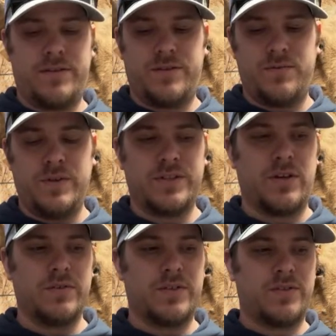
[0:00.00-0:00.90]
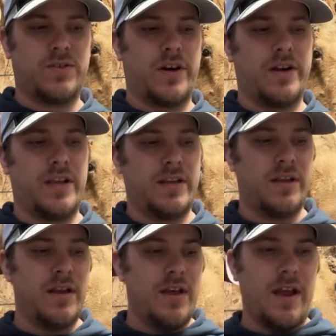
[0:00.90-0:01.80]
results trying to get it.
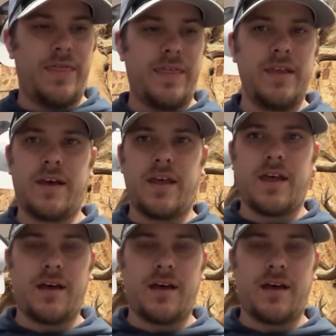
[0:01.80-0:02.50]
I think I